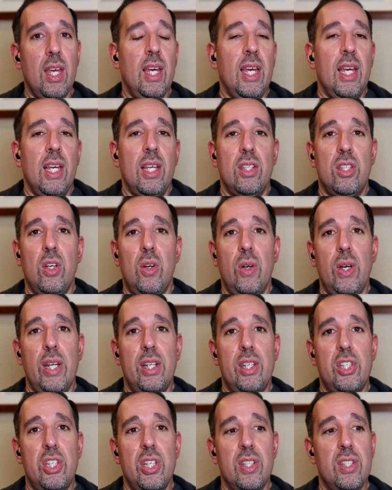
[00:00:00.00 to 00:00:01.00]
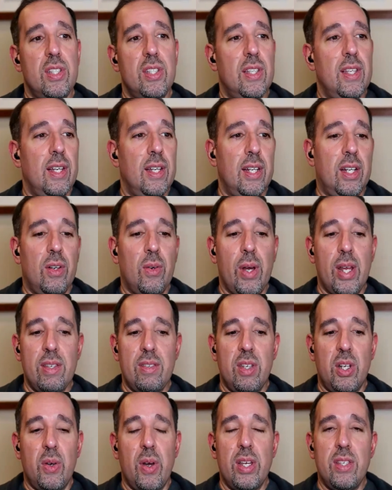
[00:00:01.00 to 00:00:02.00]
Mm. So it's just
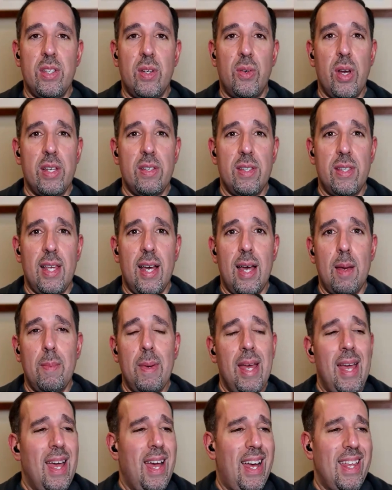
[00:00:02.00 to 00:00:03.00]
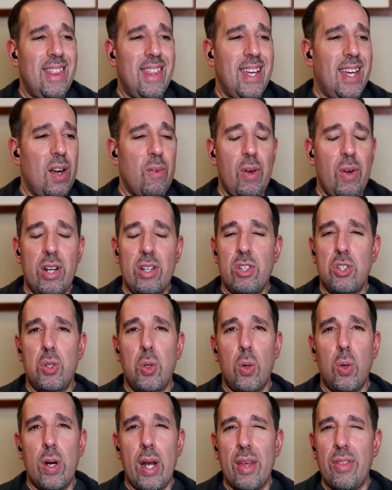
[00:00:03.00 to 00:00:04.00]
crazy, crazy, crazy time. I think I read a
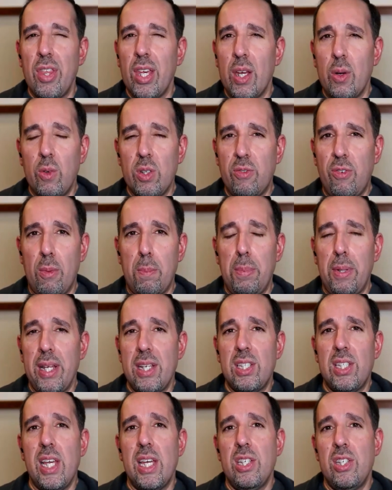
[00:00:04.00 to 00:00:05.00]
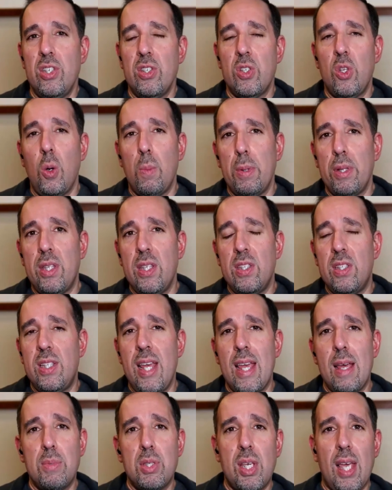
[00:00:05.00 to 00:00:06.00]
story. I think it was for PlayStation still, but these
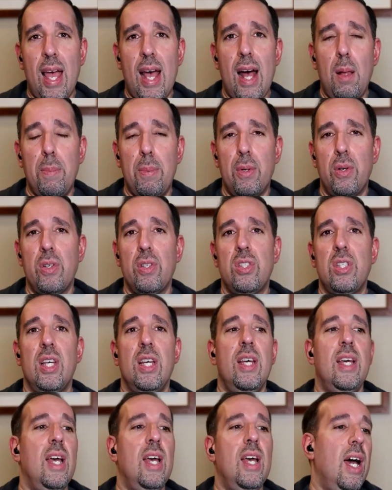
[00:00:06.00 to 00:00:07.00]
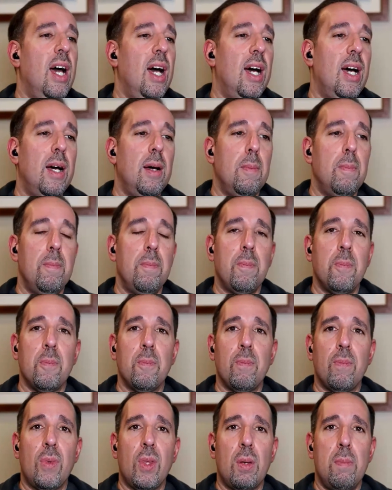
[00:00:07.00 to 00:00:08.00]
damn scalpers, um,
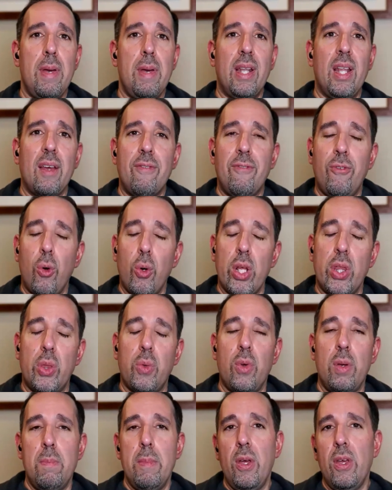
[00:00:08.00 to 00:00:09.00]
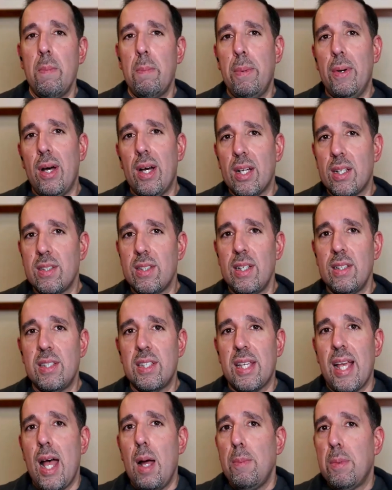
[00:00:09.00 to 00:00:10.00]
made like 43 million bucks on
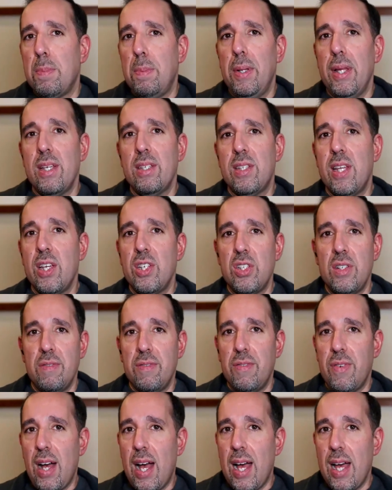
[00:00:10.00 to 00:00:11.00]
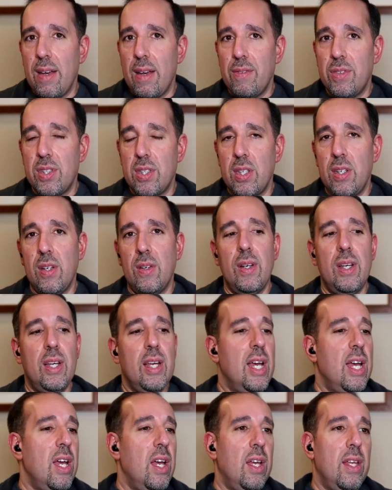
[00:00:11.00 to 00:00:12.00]
scalped PlayStation 5s. You know,
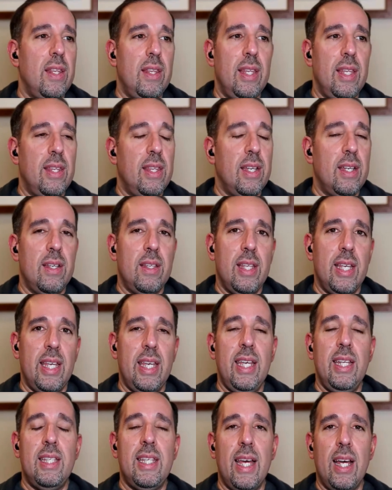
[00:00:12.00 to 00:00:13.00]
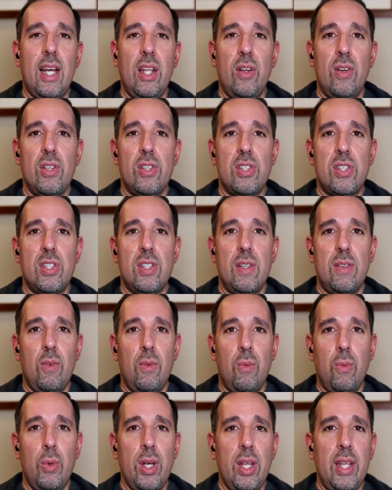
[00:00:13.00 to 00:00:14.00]
wow. Yeah. The, the e-tailers
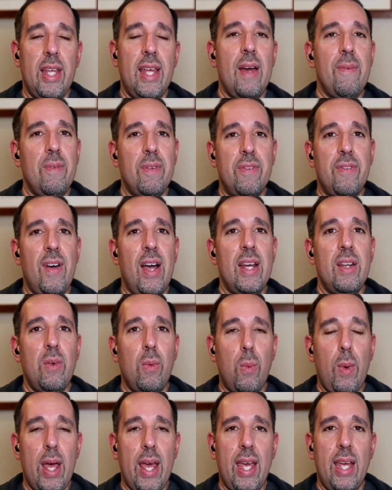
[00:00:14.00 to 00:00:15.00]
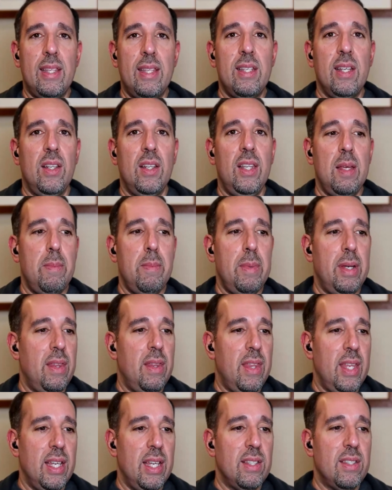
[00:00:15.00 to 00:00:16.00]
really have to find a way to
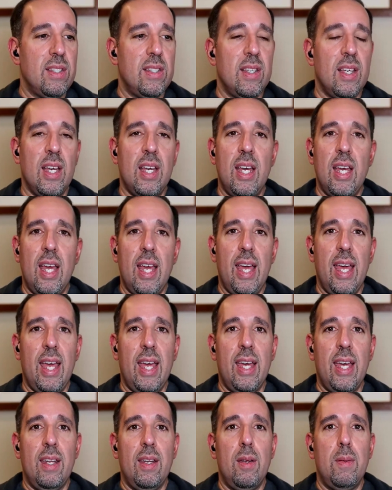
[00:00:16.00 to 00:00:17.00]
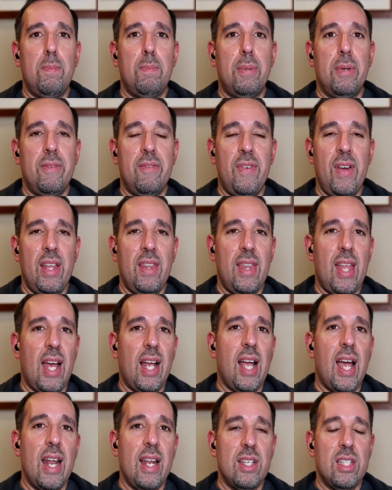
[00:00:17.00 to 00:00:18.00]
limit this and prevent
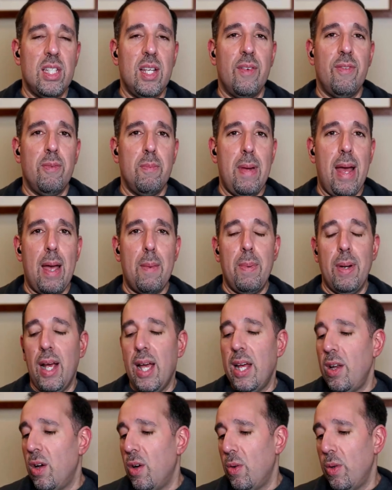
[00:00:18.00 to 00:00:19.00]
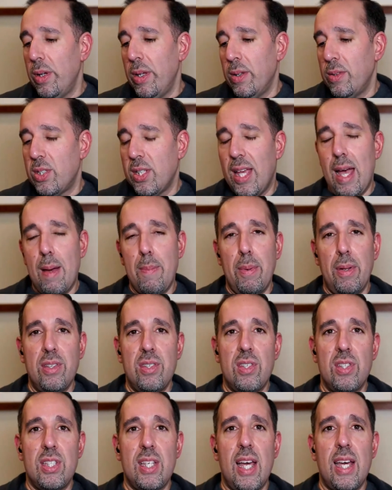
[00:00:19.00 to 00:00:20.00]
that kind of stuff from happening. I know, you know, it's a
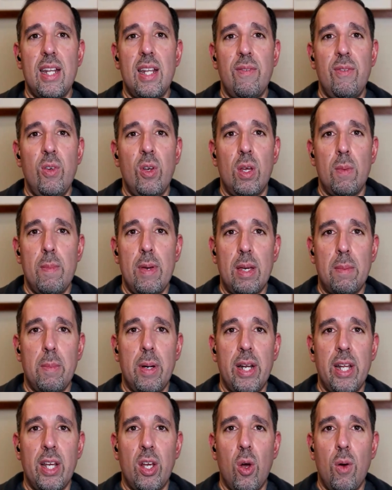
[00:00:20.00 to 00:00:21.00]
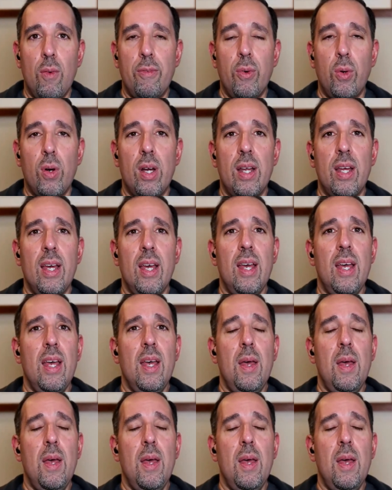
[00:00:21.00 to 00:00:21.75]
capitalist society. If you can make money, go for it.